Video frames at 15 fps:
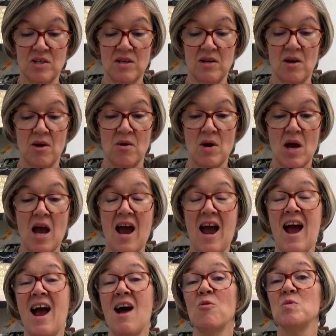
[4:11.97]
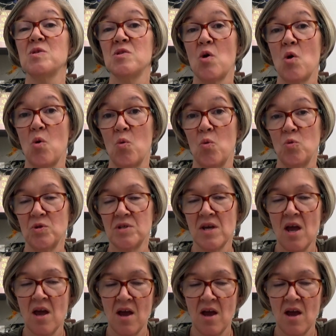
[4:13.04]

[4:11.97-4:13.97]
you know a household